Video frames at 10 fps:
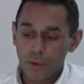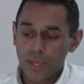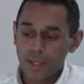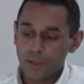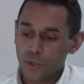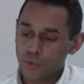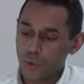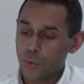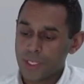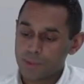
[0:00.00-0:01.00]
Okay, not
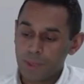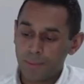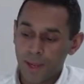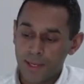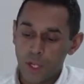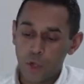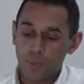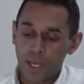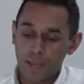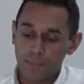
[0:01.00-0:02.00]
always people I know,
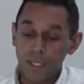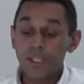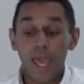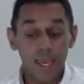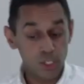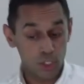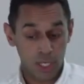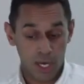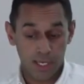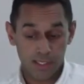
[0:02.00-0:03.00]
but I'm into
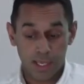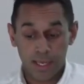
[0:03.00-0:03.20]
Asian guys,